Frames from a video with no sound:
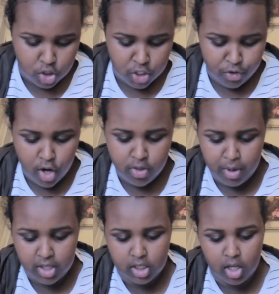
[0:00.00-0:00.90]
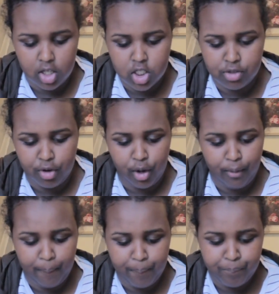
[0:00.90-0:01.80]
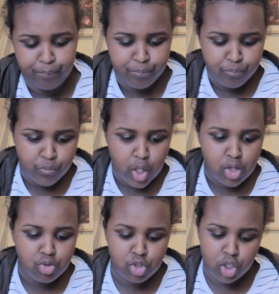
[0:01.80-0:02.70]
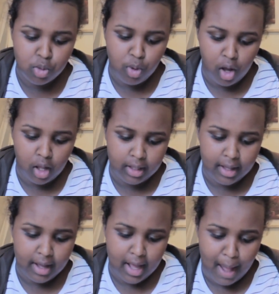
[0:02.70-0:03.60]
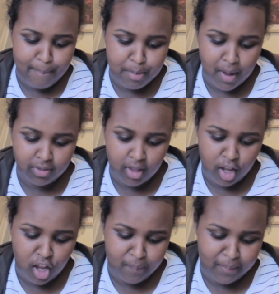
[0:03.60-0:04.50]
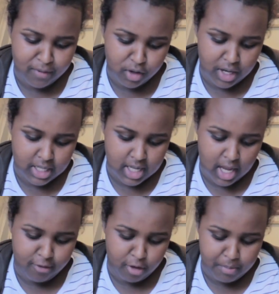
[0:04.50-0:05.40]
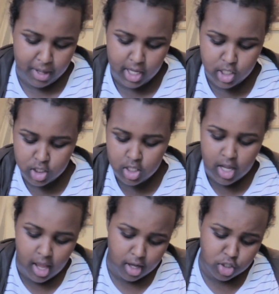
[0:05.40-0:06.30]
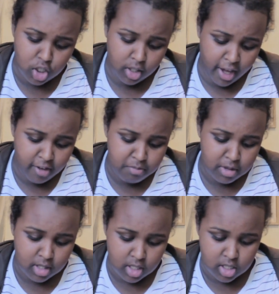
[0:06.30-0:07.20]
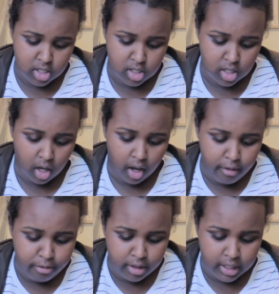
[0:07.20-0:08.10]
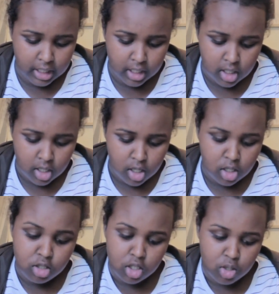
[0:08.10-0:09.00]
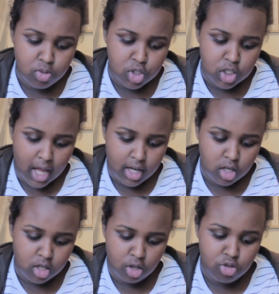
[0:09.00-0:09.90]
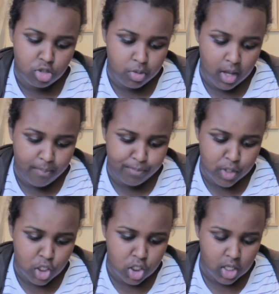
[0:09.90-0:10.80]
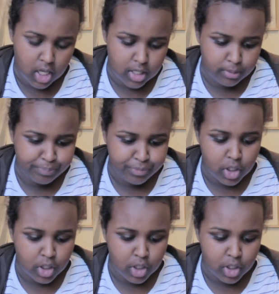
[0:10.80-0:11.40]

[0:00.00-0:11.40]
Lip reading: she wrote in the birthday card, she wrote, "To Nawal, happy birthday, I hope you have a great day," from Paige. And she gave me this lovely note, she added a note to it, and she said,